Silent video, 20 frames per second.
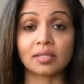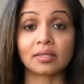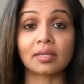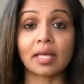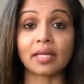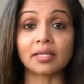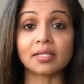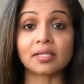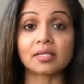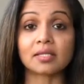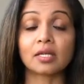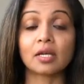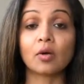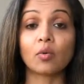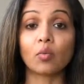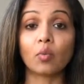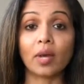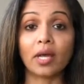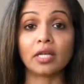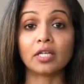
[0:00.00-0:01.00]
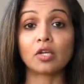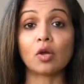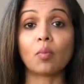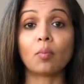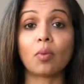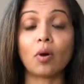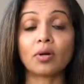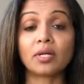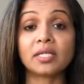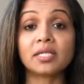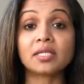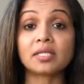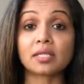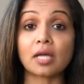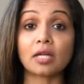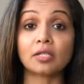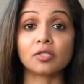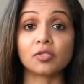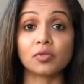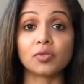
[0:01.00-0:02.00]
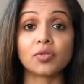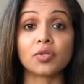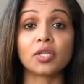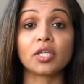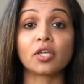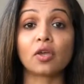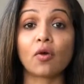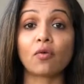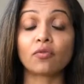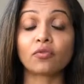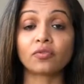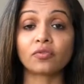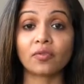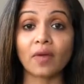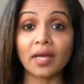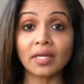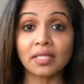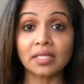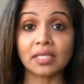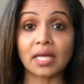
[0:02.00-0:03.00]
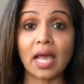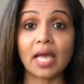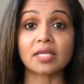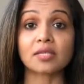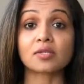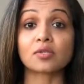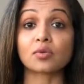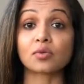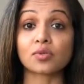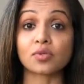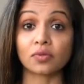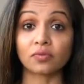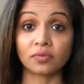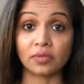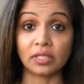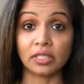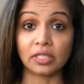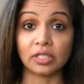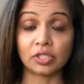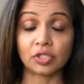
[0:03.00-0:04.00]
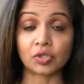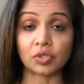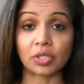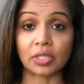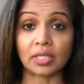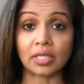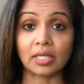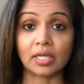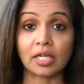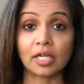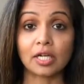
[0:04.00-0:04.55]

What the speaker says: That's when your body starts using your fat as source of energy.